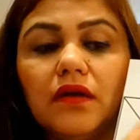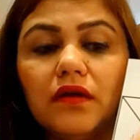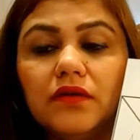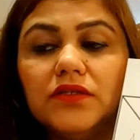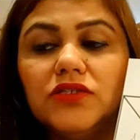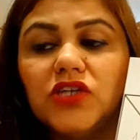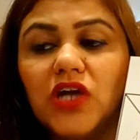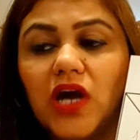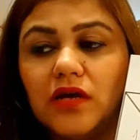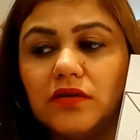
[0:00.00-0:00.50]

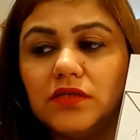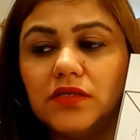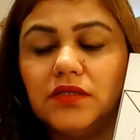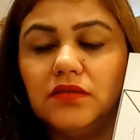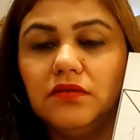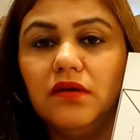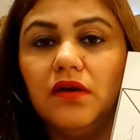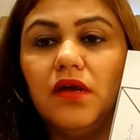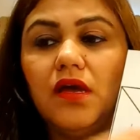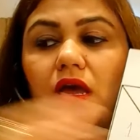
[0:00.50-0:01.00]
chart
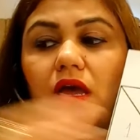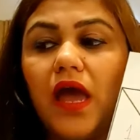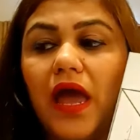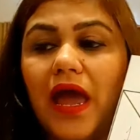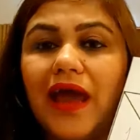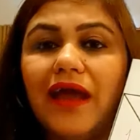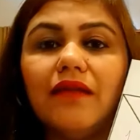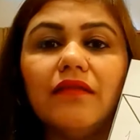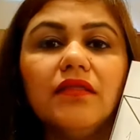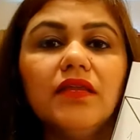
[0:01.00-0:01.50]

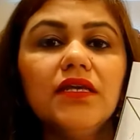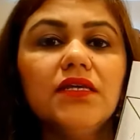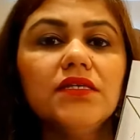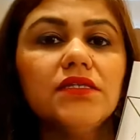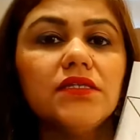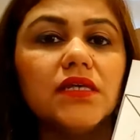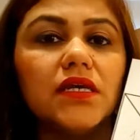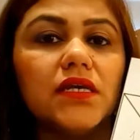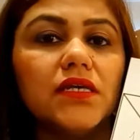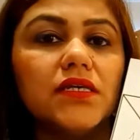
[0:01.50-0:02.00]
and
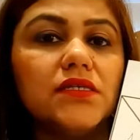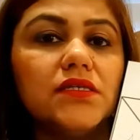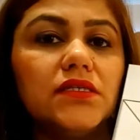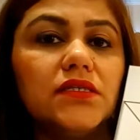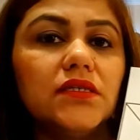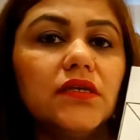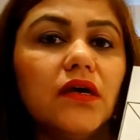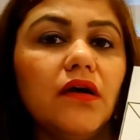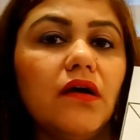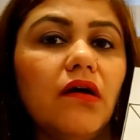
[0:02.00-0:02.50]
this
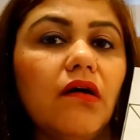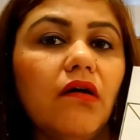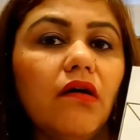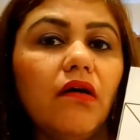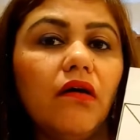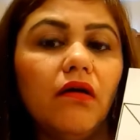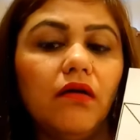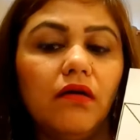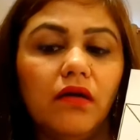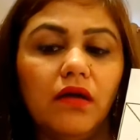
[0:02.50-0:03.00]
is
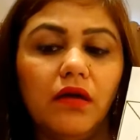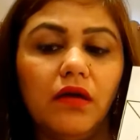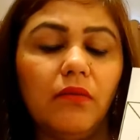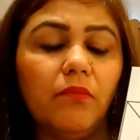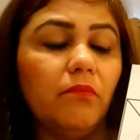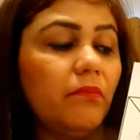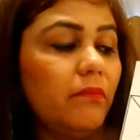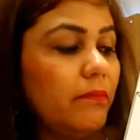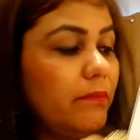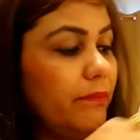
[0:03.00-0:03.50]
uh,
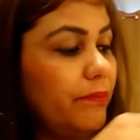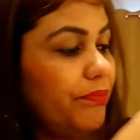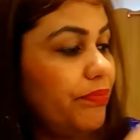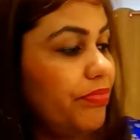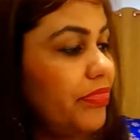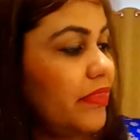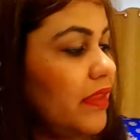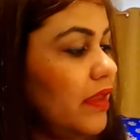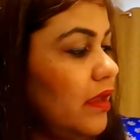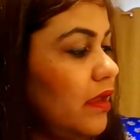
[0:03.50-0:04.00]
um,
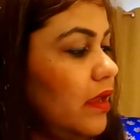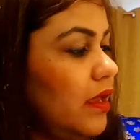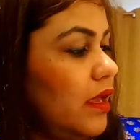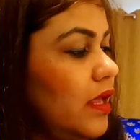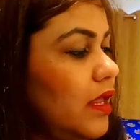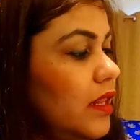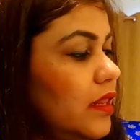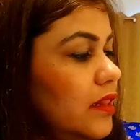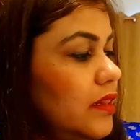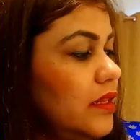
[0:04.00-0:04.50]

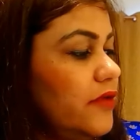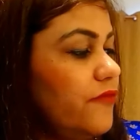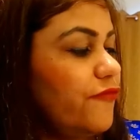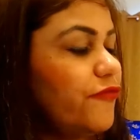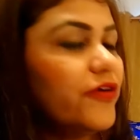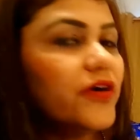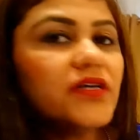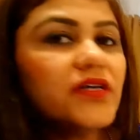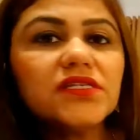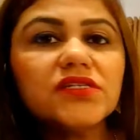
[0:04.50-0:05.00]
the
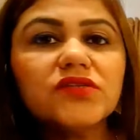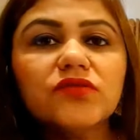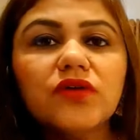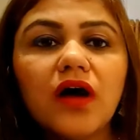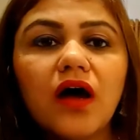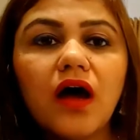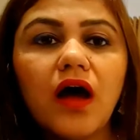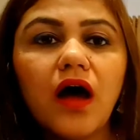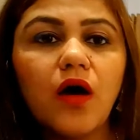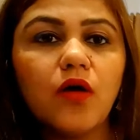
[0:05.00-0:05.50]
first
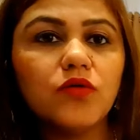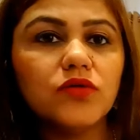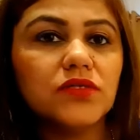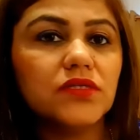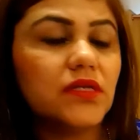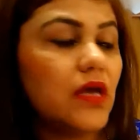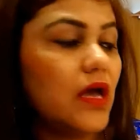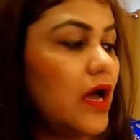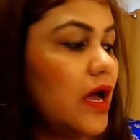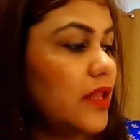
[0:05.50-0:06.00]
house
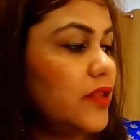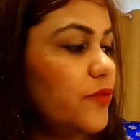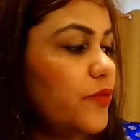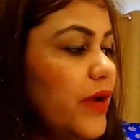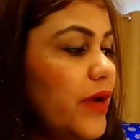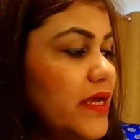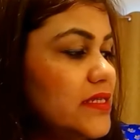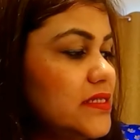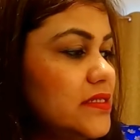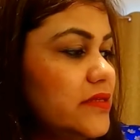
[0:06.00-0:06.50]

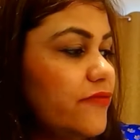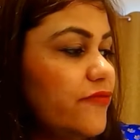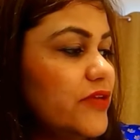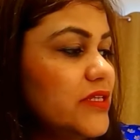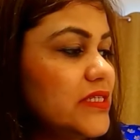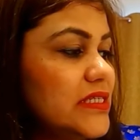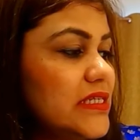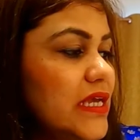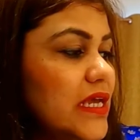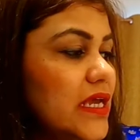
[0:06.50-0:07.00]
otherwise if you
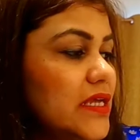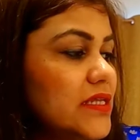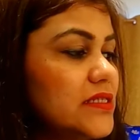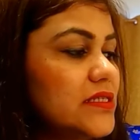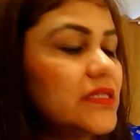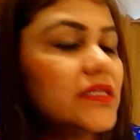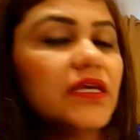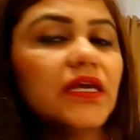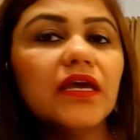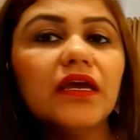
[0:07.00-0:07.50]
see
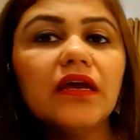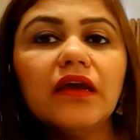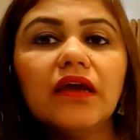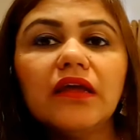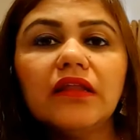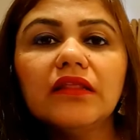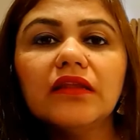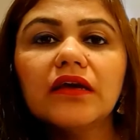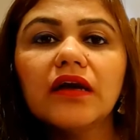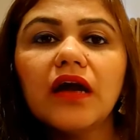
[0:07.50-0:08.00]
it's the
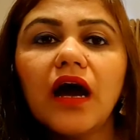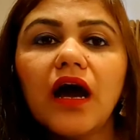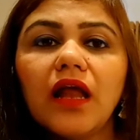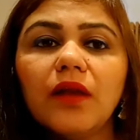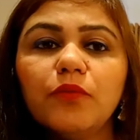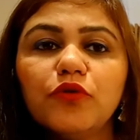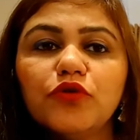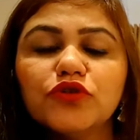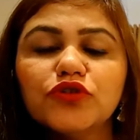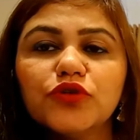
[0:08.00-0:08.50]
in the
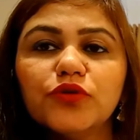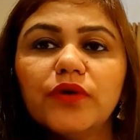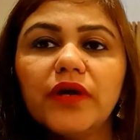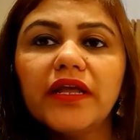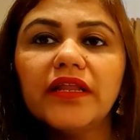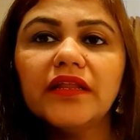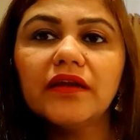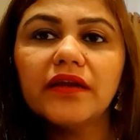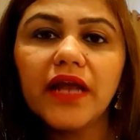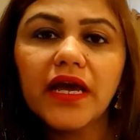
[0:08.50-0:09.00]
kal purush
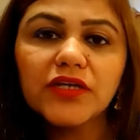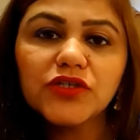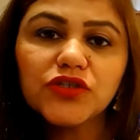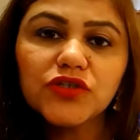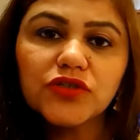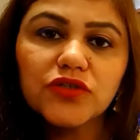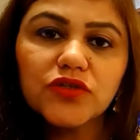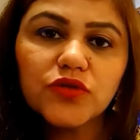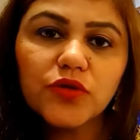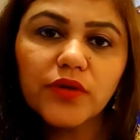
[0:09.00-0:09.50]
kundli in the
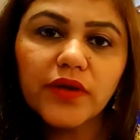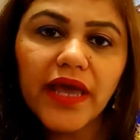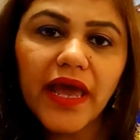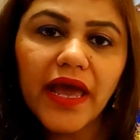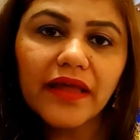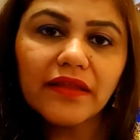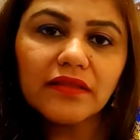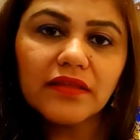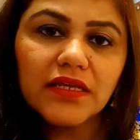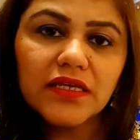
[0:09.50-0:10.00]
natural
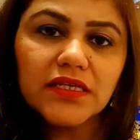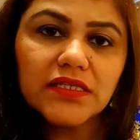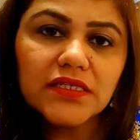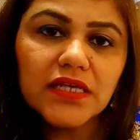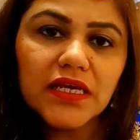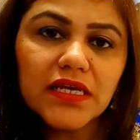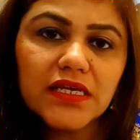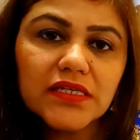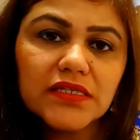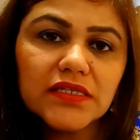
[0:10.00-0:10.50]
zodiac this
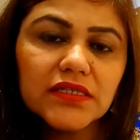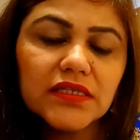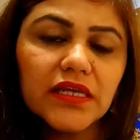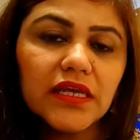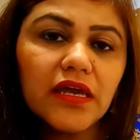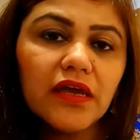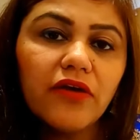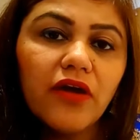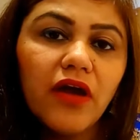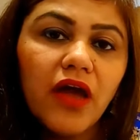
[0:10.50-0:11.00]
is
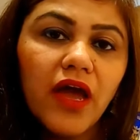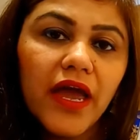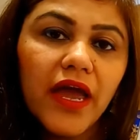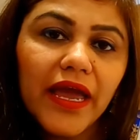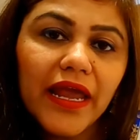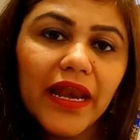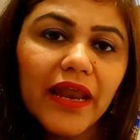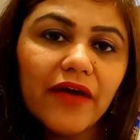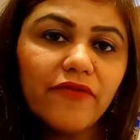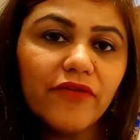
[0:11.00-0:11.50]
the
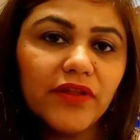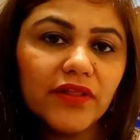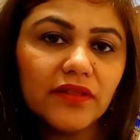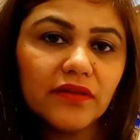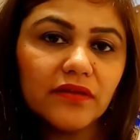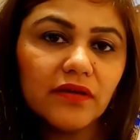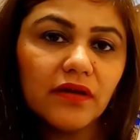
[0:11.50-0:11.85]
11th